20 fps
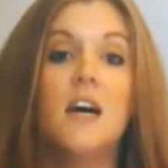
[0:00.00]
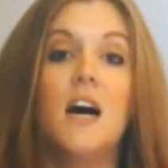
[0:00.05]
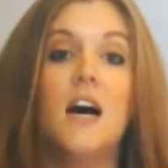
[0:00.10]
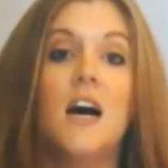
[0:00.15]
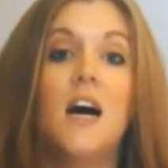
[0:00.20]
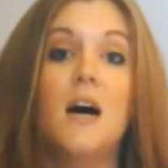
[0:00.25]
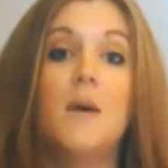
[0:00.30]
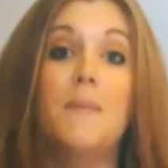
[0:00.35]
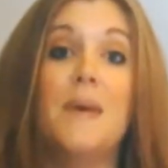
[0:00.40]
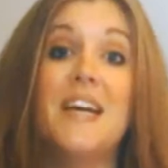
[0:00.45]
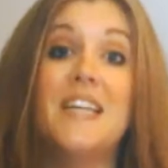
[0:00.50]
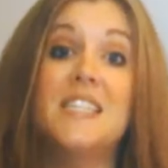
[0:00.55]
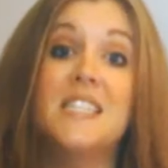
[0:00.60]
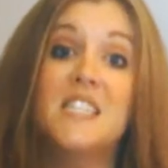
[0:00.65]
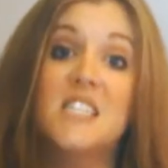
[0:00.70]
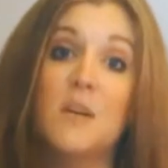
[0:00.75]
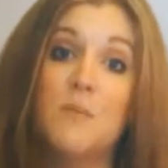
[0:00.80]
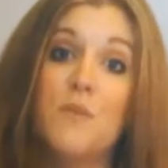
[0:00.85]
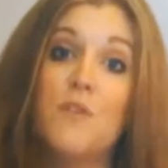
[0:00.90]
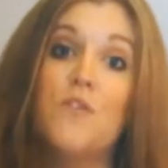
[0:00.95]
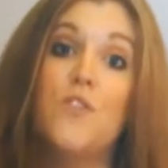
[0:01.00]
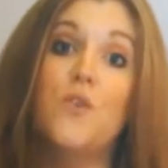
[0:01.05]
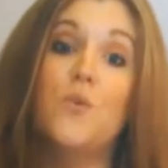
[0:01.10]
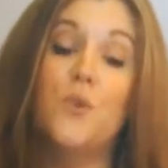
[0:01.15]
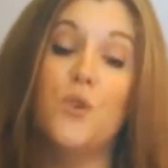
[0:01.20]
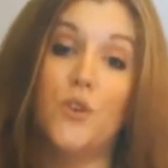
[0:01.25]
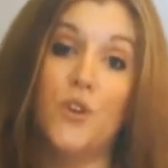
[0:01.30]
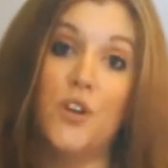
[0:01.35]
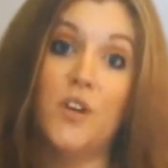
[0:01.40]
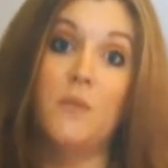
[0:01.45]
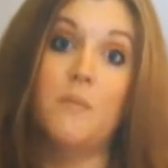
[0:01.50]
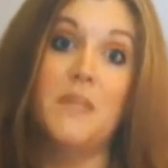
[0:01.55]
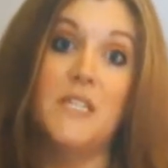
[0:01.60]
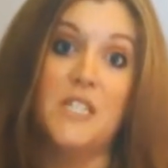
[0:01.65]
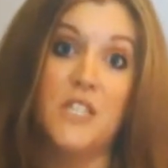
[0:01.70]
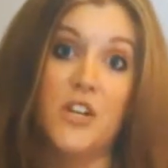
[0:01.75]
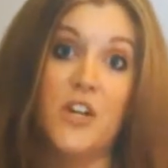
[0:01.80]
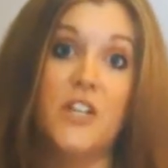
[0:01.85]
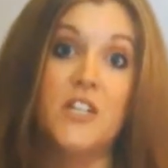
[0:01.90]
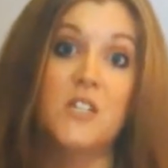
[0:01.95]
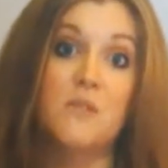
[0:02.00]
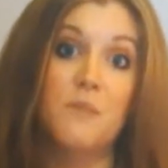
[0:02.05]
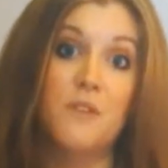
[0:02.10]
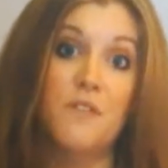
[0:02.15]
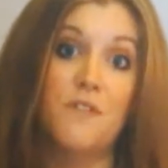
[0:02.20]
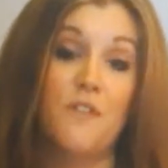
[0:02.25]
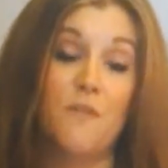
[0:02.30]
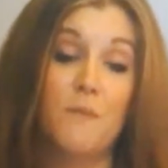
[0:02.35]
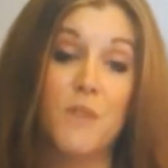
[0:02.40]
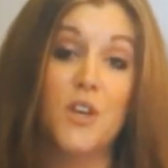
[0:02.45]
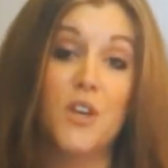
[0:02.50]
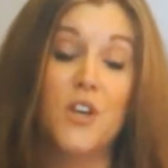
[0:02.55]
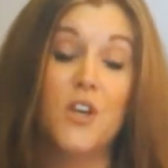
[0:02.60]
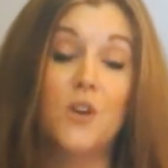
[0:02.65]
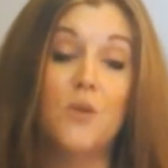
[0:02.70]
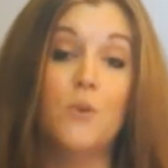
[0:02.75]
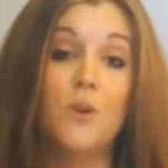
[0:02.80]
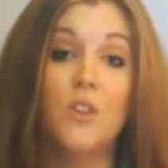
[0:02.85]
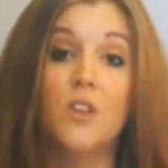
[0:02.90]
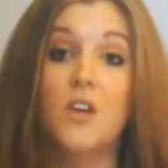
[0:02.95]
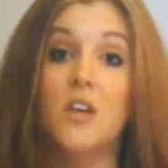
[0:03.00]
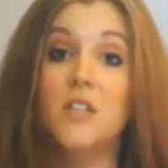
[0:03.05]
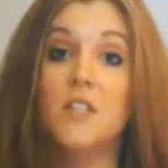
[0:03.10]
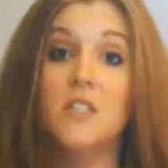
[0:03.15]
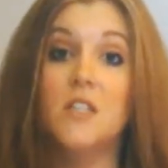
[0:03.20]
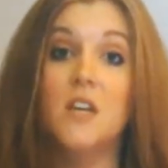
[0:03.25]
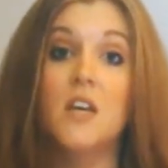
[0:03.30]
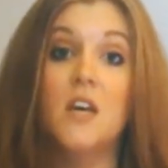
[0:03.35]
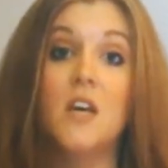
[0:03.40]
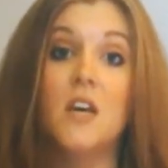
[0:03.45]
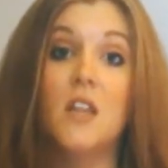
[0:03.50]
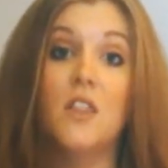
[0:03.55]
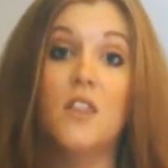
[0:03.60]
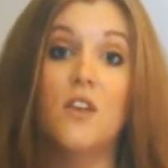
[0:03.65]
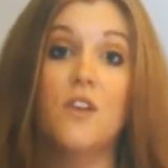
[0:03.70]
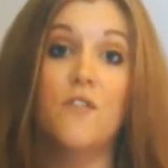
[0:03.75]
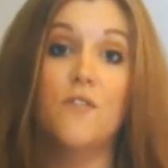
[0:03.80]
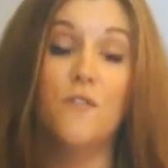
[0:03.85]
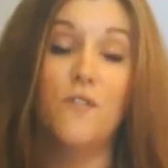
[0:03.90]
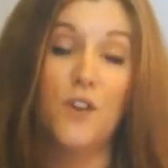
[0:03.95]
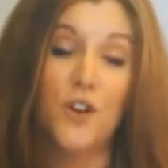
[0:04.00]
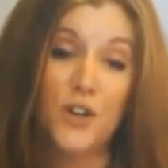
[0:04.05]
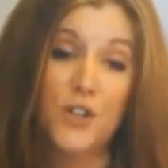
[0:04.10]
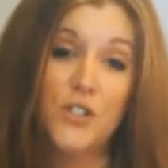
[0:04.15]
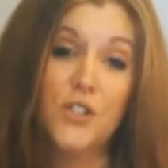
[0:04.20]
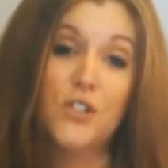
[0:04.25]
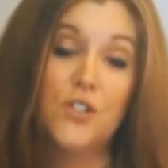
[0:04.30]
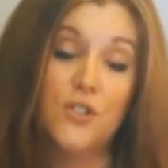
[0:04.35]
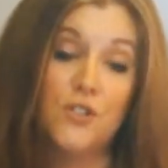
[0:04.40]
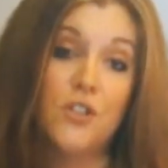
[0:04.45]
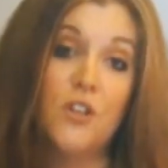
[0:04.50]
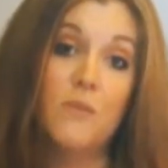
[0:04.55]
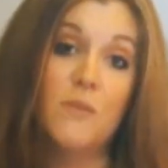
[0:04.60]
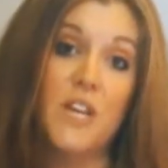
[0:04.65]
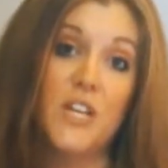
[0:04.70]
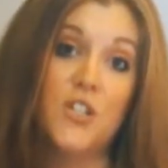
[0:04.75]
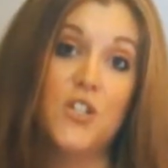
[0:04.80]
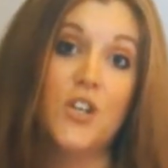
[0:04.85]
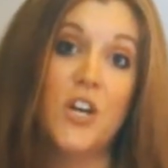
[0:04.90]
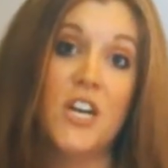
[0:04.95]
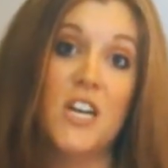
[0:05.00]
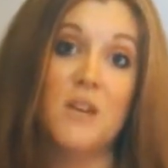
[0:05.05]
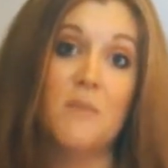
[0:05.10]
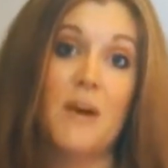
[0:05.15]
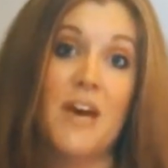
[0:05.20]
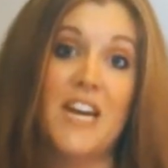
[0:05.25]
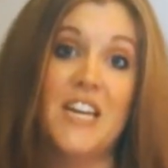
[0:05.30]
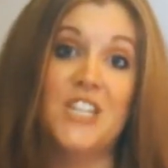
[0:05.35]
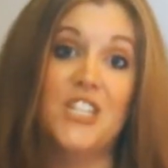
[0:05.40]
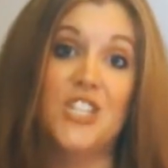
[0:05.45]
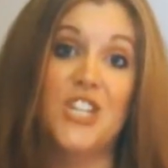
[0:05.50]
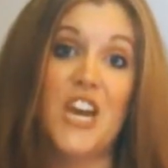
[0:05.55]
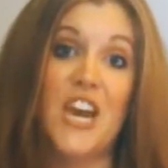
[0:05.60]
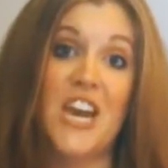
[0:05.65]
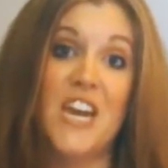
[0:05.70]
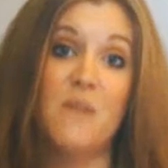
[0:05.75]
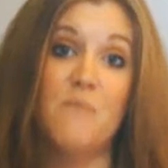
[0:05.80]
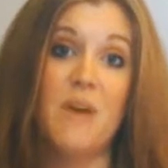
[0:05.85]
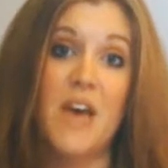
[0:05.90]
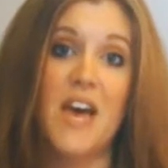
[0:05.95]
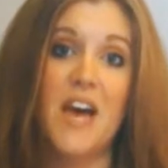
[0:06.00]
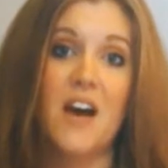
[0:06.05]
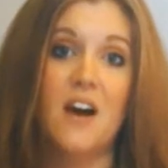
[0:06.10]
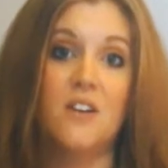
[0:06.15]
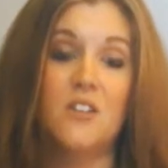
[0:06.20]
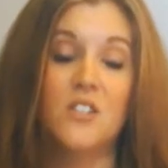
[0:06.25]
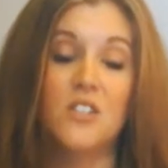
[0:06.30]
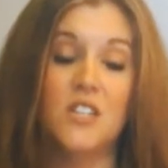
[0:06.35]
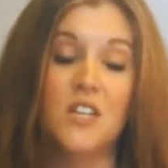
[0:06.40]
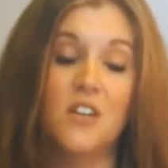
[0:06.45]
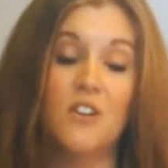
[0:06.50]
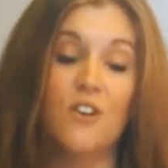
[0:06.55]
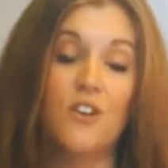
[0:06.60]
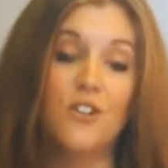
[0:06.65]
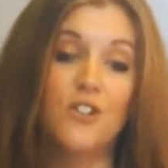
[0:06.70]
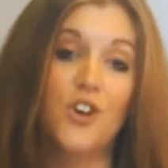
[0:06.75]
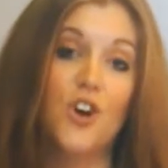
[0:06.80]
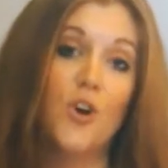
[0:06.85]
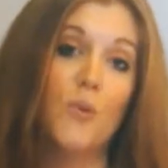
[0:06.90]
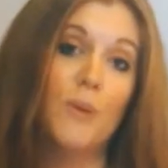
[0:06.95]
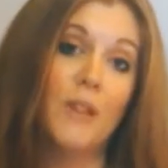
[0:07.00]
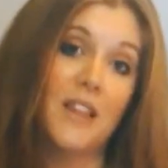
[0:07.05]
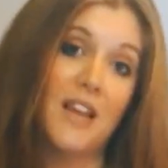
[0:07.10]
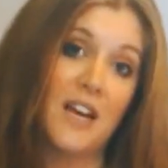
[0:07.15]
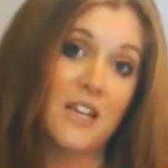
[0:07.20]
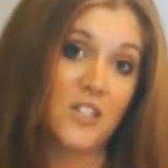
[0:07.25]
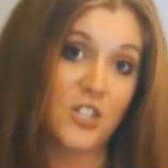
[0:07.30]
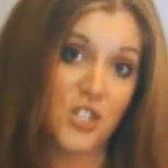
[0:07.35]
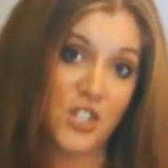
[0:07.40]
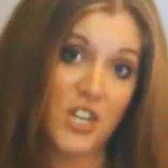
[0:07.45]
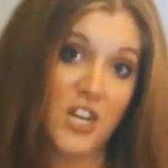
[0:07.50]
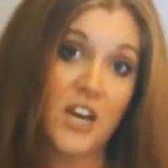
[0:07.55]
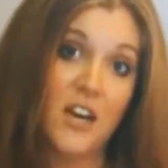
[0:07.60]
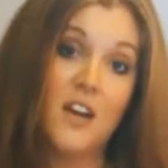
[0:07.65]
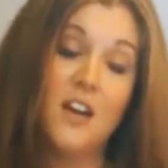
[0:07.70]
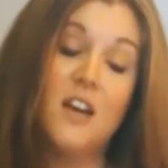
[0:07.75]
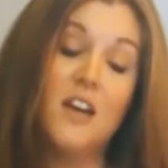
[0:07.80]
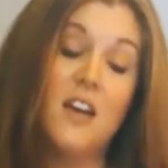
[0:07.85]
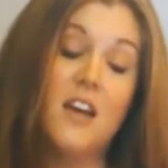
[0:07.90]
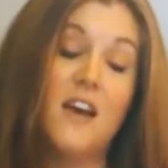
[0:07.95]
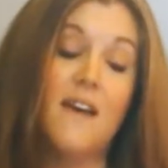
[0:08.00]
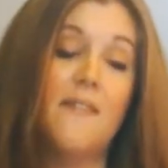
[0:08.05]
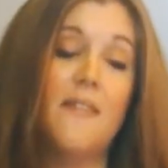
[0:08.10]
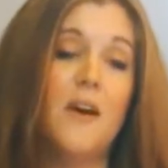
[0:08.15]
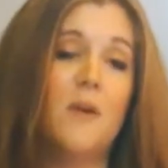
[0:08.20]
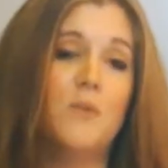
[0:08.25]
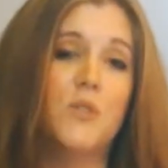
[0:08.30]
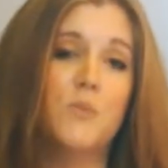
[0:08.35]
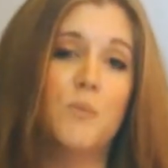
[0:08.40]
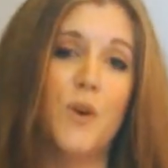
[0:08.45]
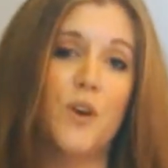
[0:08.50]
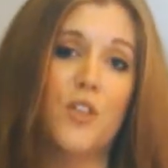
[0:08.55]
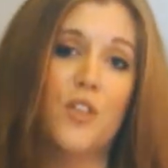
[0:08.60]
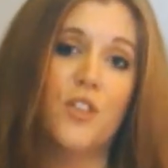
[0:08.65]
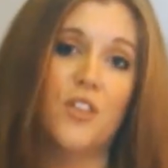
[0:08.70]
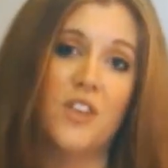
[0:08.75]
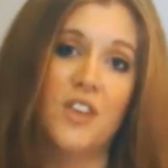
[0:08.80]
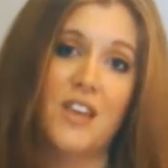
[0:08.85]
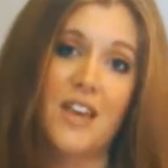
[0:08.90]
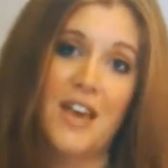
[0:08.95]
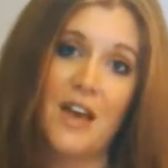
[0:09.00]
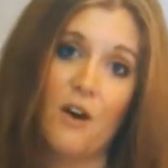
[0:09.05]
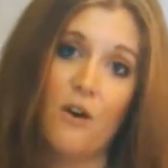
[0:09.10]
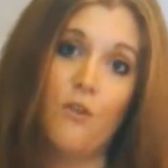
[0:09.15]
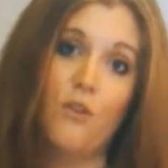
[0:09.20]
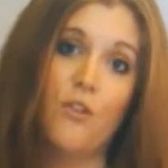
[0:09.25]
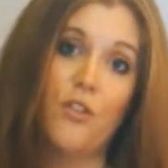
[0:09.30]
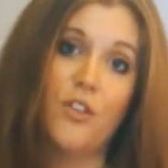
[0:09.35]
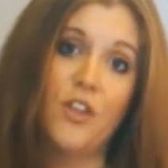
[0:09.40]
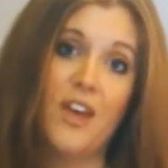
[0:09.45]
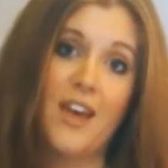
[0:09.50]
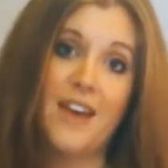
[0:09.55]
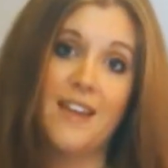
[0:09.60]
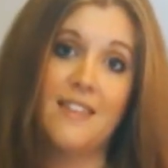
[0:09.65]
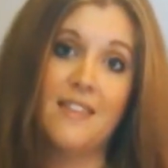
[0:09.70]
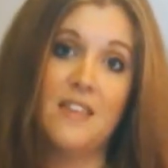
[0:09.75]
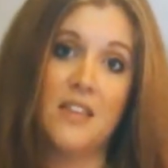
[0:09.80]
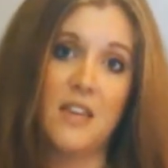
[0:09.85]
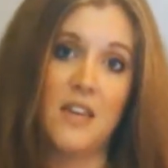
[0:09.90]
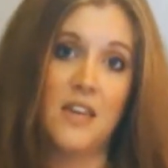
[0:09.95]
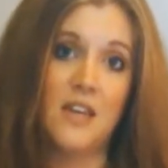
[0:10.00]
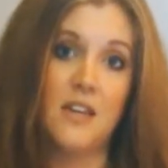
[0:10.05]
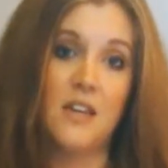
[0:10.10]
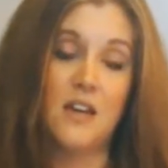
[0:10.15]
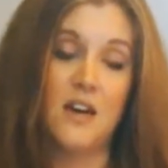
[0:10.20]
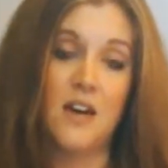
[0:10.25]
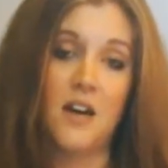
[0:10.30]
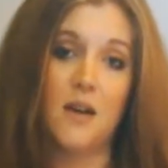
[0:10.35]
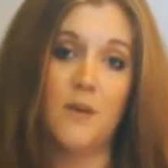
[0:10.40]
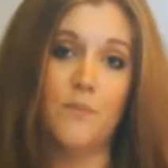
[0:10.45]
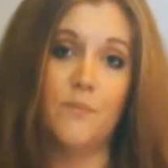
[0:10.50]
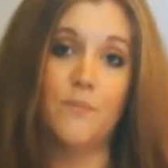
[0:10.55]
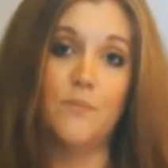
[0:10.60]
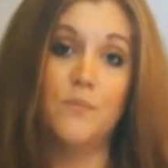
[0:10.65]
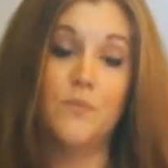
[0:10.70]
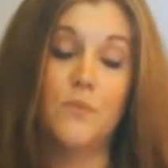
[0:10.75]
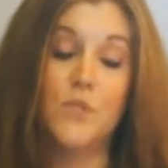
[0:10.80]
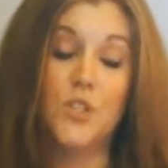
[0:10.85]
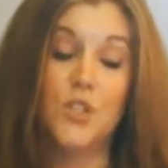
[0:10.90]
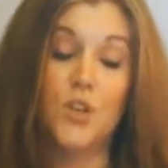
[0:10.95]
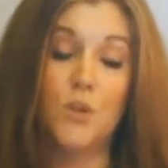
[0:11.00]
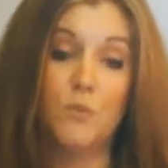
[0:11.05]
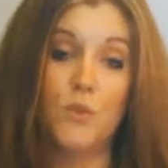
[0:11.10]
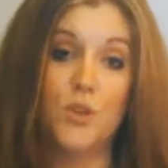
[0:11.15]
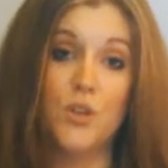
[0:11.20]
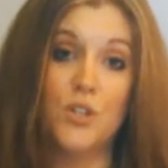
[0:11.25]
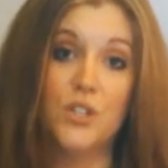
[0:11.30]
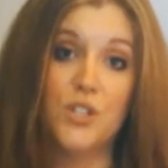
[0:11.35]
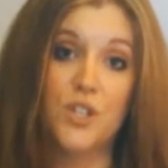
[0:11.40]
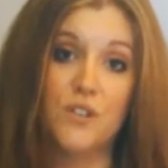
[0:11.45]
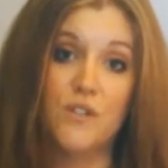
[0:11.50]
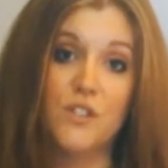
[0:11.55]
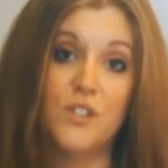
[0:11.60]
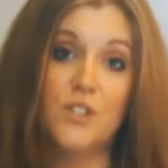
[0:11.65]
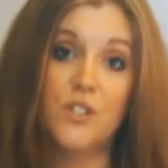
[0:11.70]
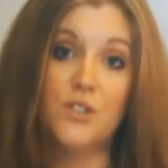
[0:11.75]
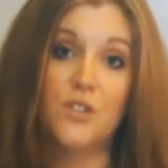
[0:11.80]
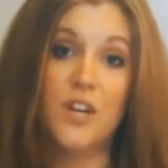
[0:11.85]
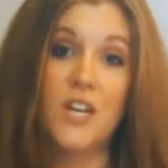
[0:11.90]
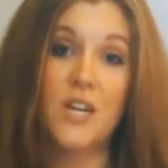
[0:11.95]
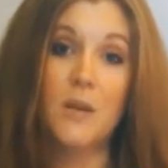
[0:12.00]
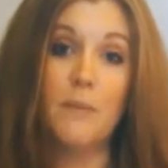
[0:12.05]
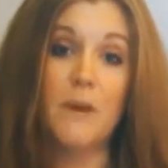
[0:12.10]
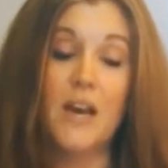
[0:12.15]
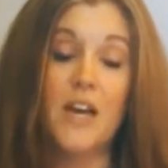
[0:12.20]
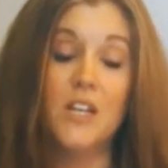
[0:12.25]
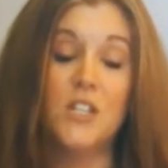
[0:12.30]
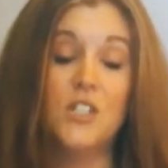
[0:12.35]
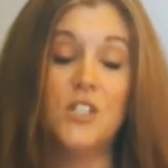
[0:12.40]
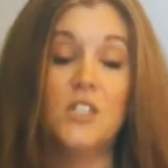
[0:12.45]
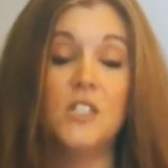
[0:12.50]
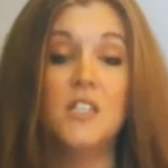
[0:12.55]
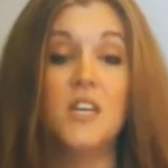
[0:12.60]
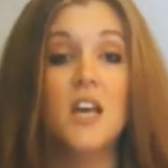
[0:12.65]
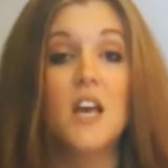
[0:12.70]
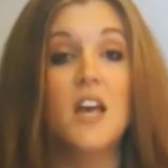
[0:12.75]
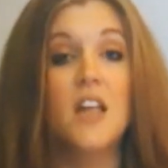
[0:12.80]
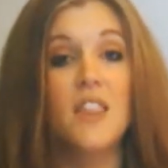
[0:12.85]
And some of you would already be starting to be familiar with it. The first Streamlined training package came out in October last year, and that was both the health and the community services training packages.